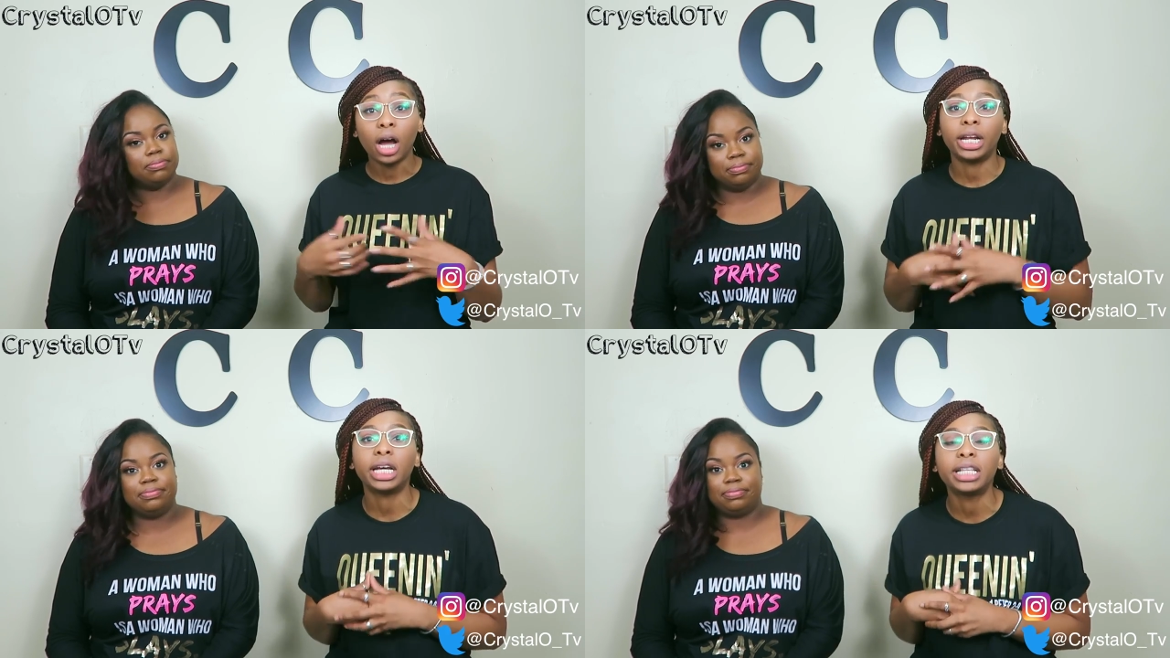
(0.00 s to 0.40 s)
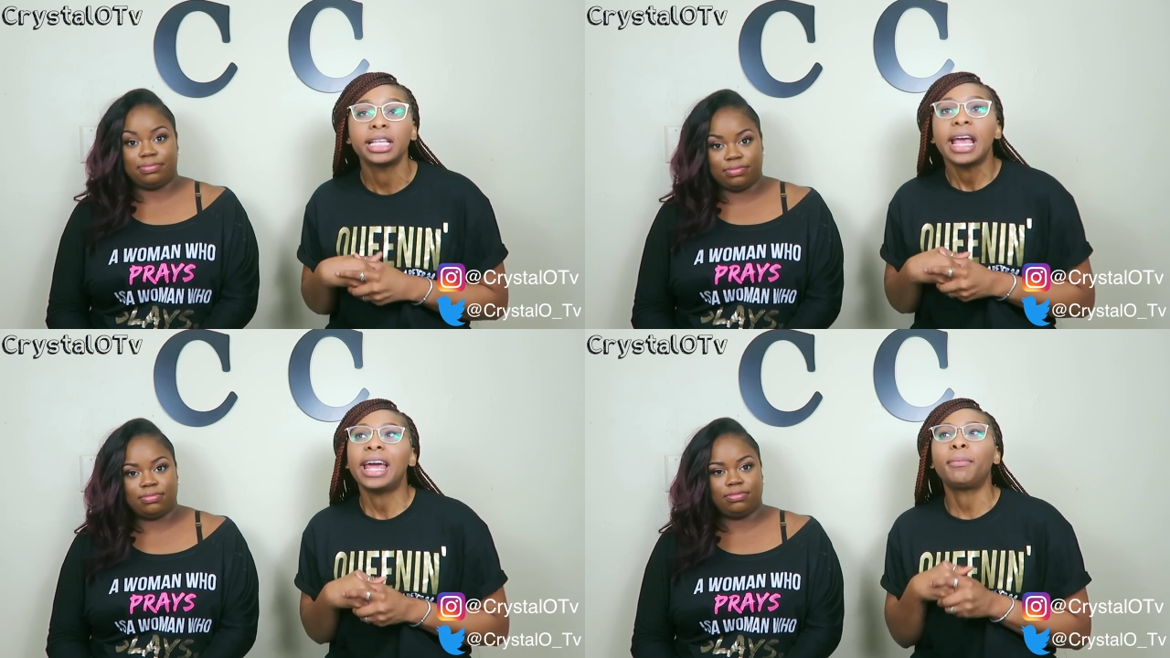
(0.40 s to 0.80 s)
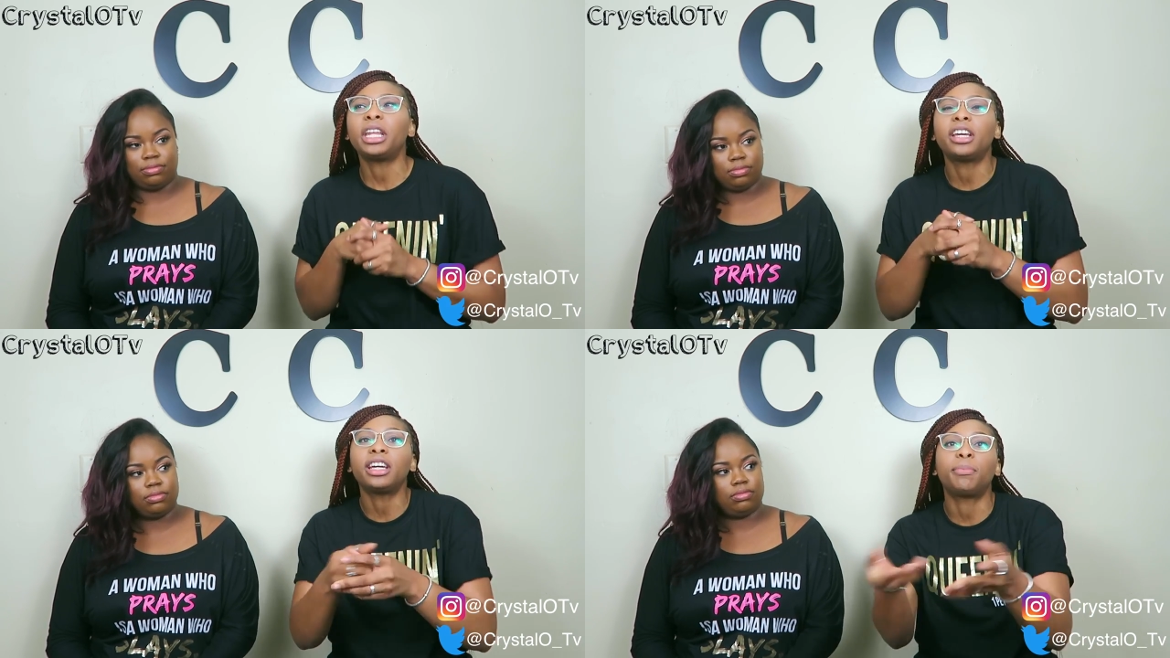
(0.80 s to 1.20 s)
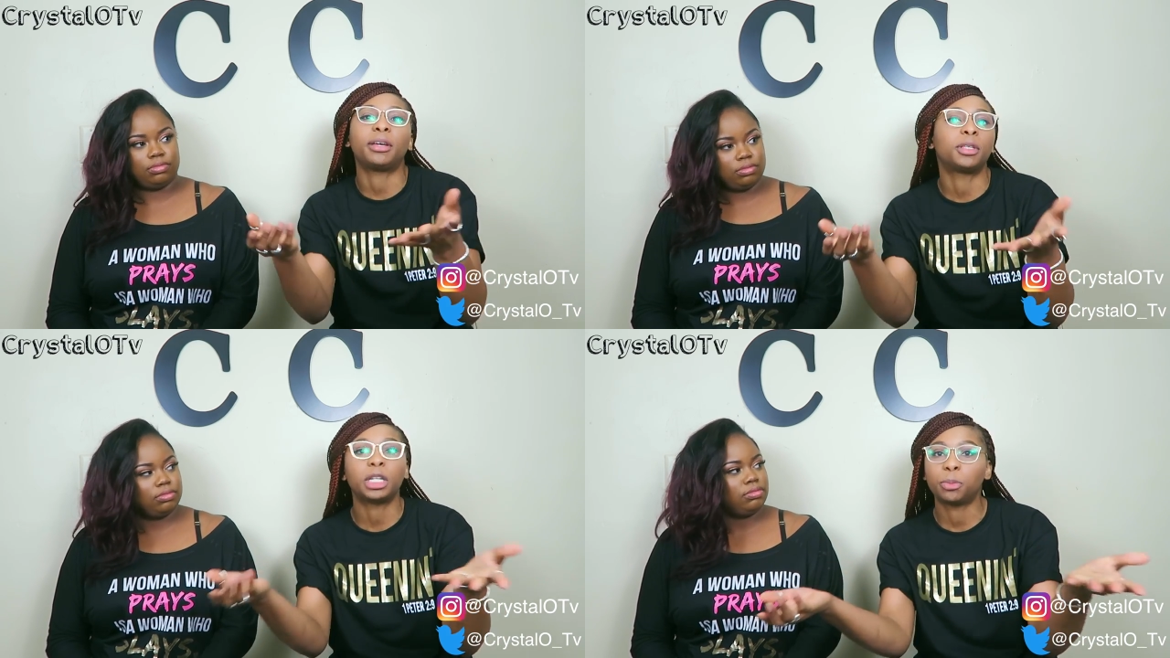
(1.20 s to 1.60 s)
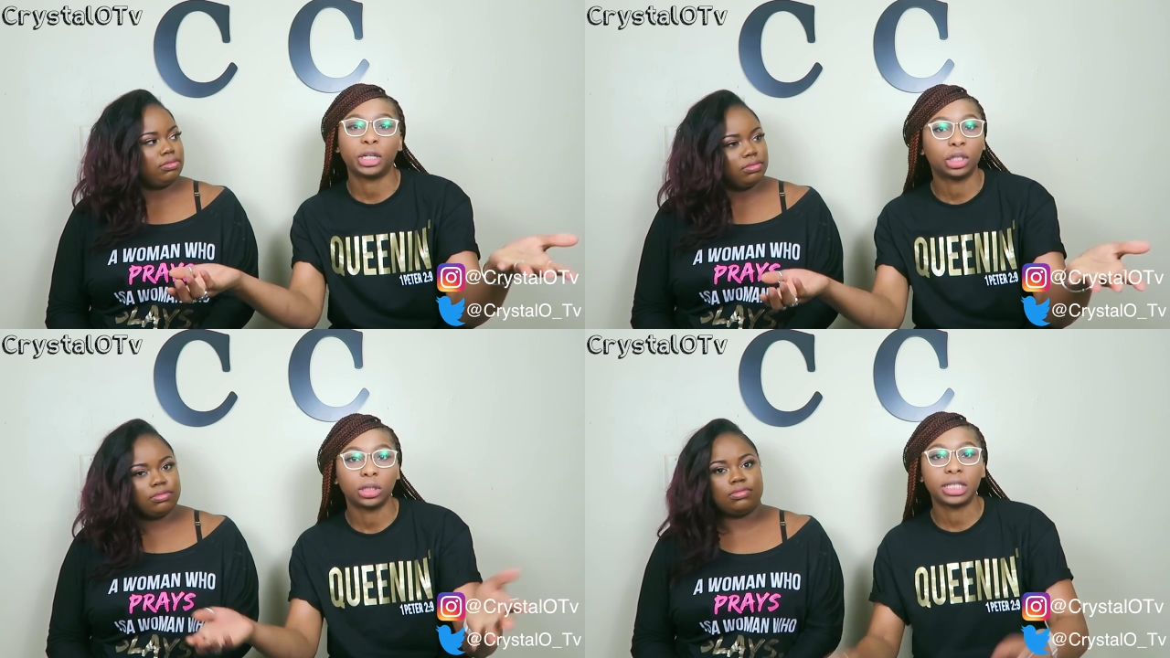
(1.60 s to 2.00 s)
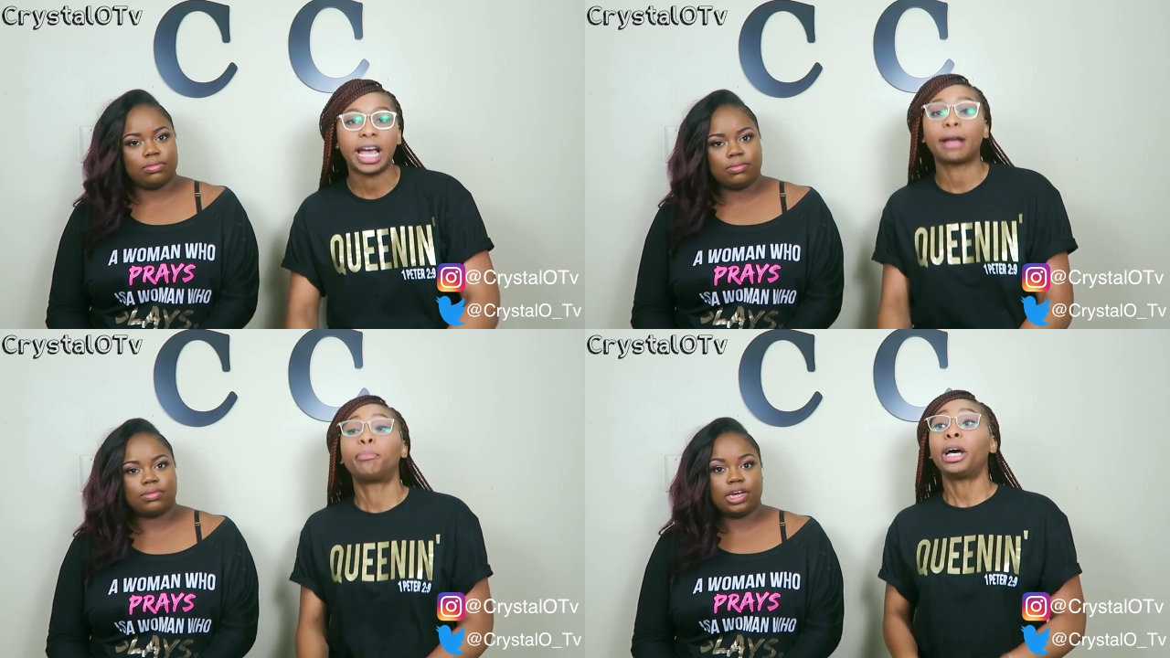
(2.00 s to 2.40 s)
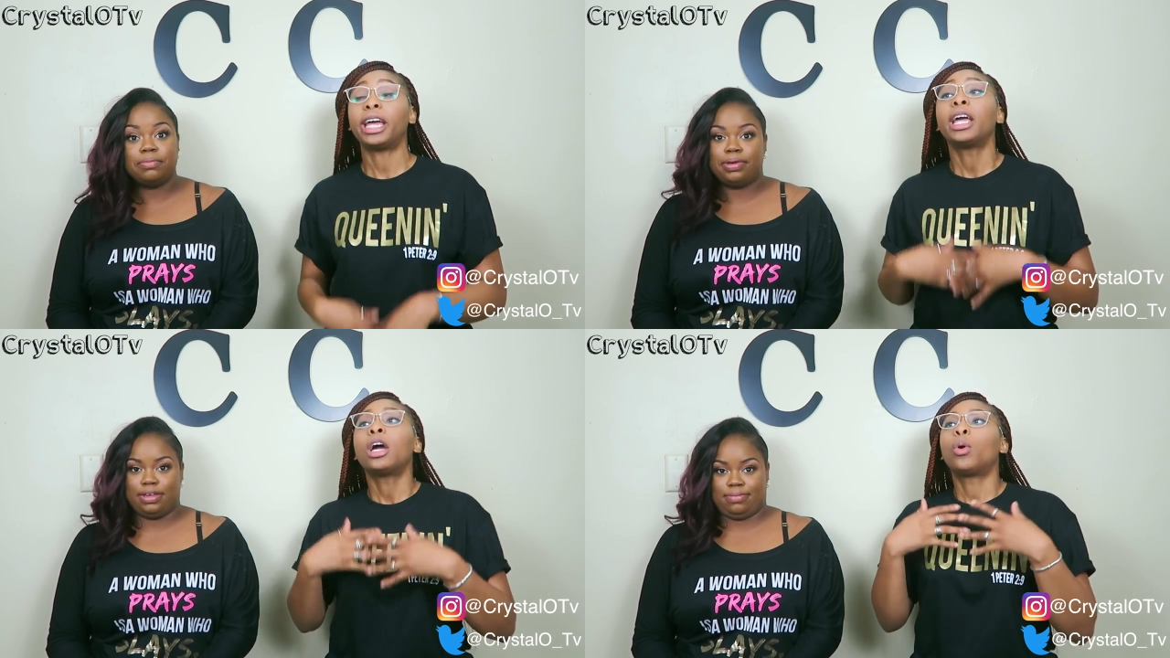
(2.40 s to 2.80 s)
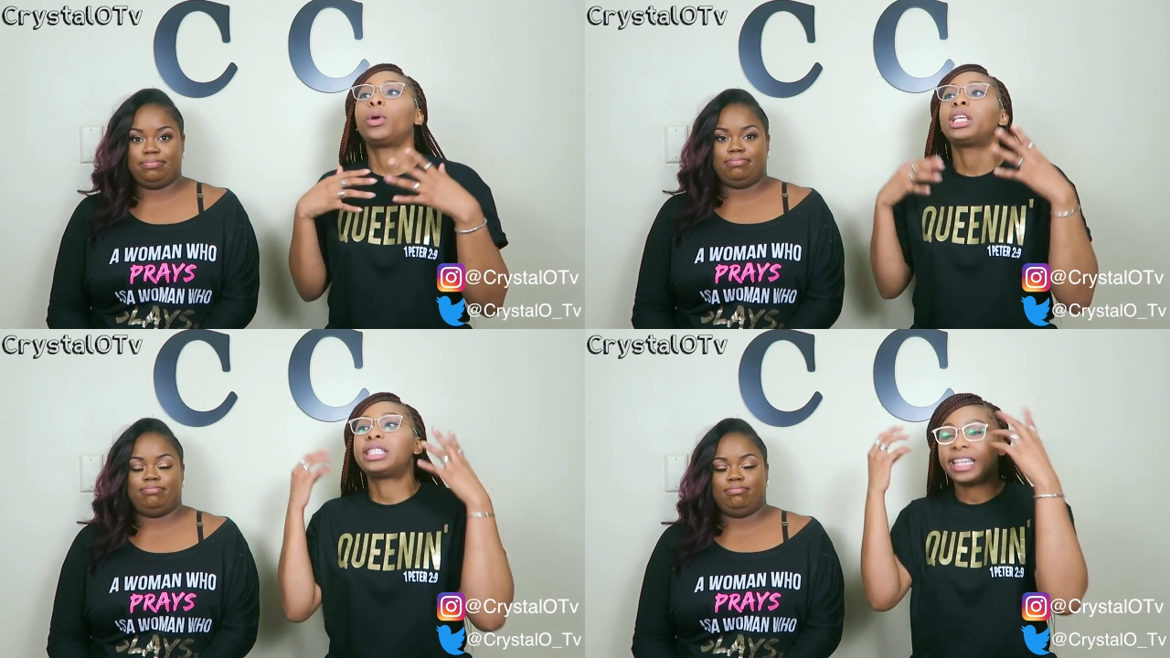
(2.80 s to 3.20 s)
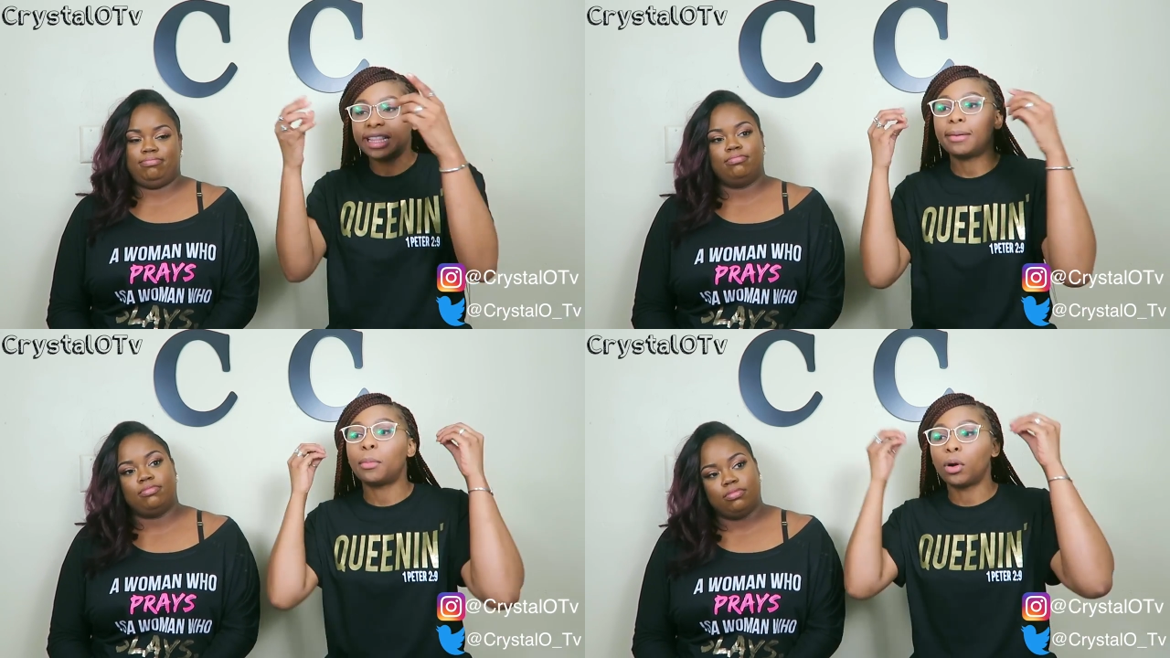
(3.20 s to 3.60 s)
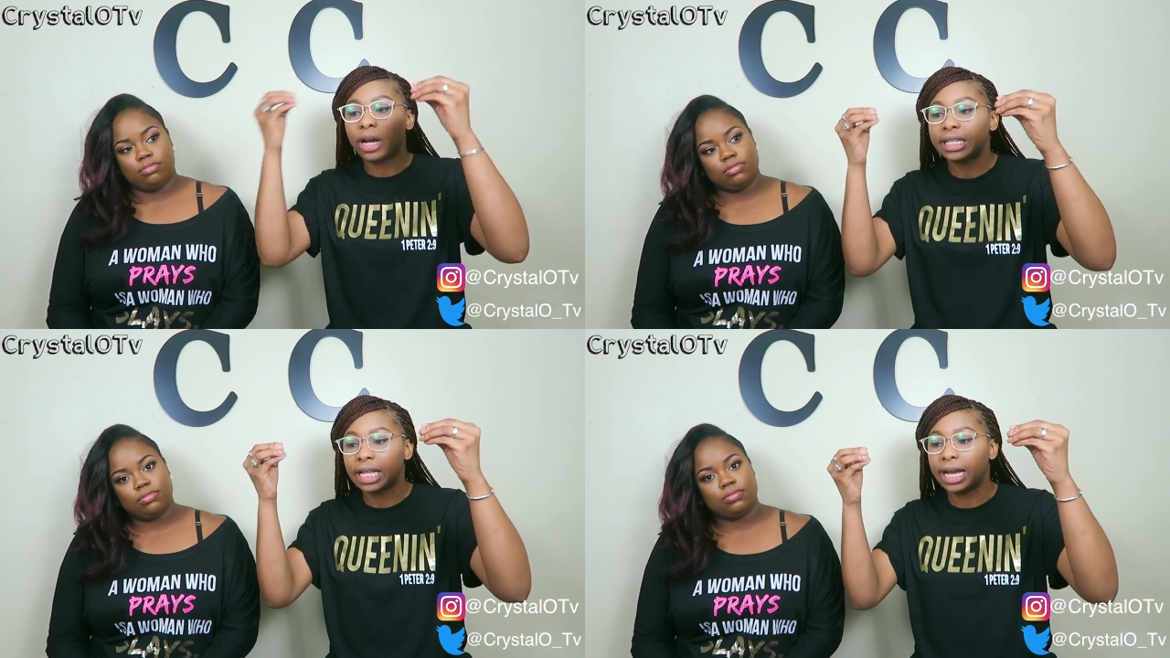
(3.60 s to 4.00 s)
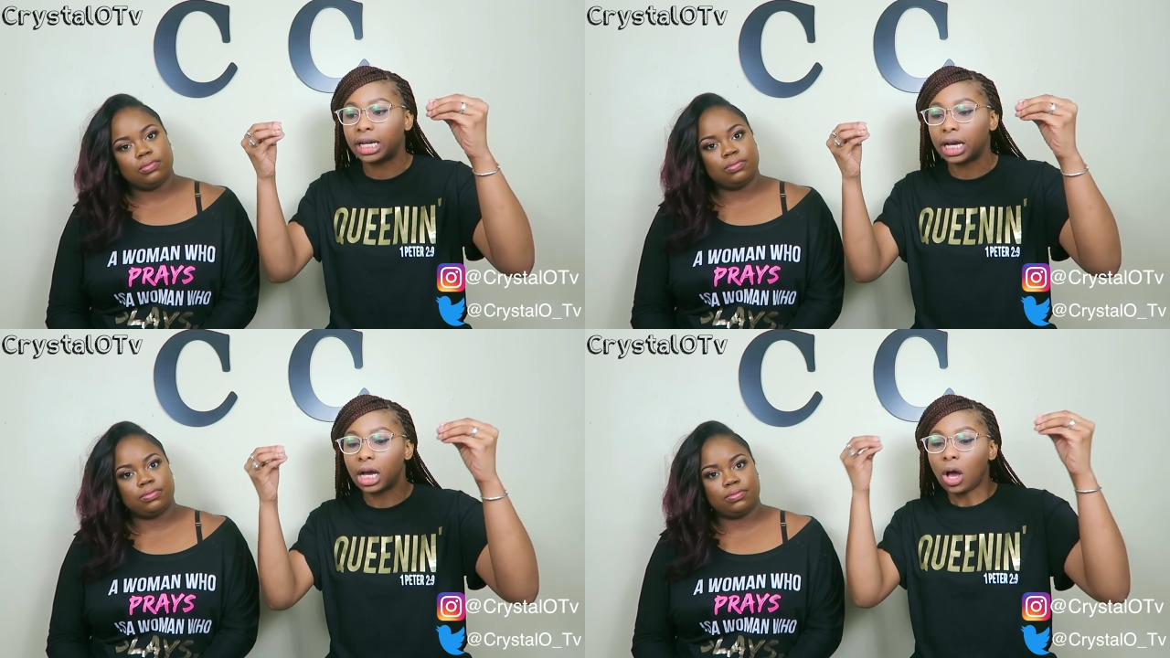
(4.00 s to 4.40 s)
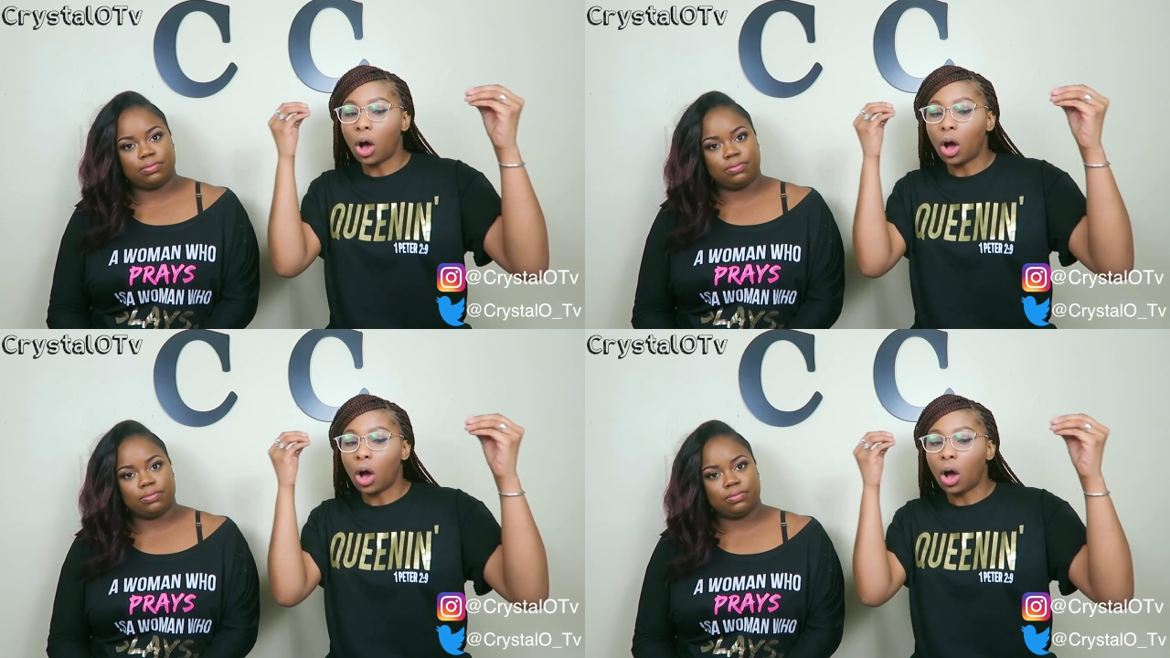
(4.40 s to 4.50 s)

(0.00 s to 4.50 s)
Speaker 1: on us. And I mean, it could be a, a spiritual attack, but we see them more as like a,